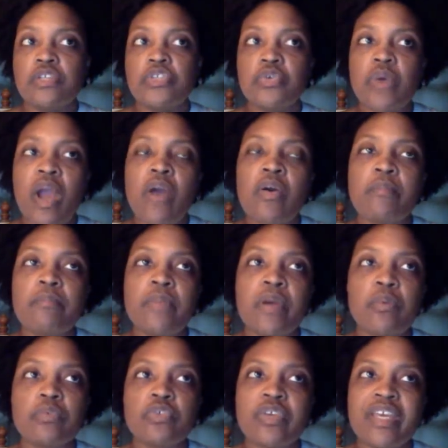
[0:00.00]
Can
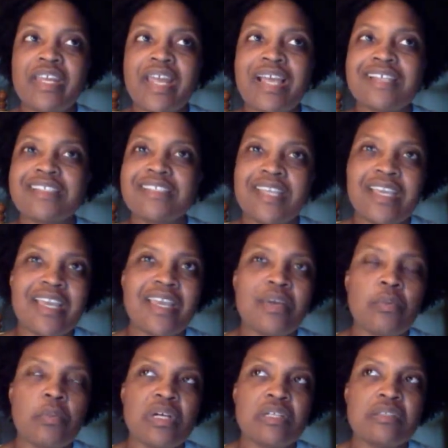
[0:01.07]
I sing it?
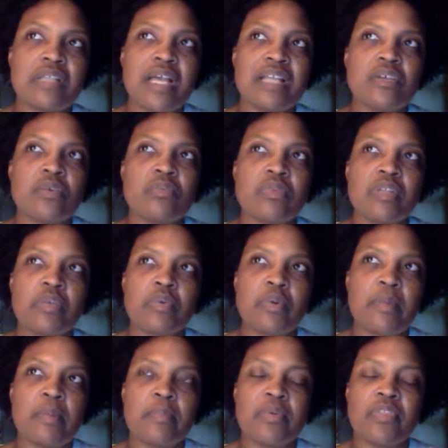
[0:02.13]
Well, I don't really
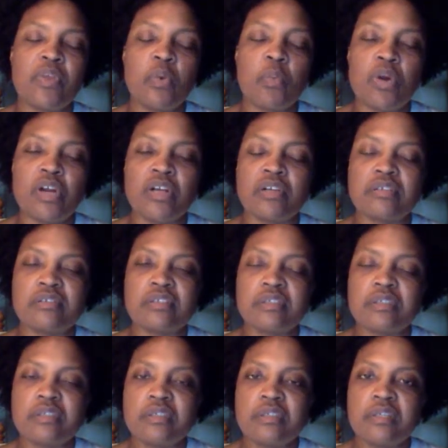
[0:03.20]
remember the words.
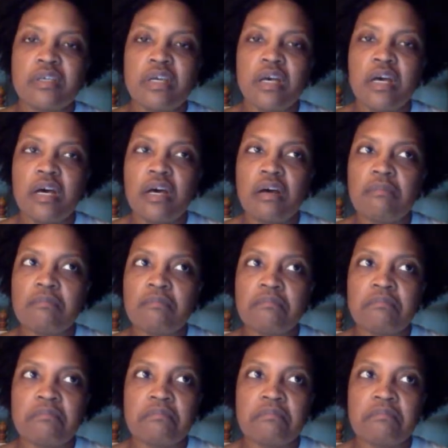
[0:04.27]
I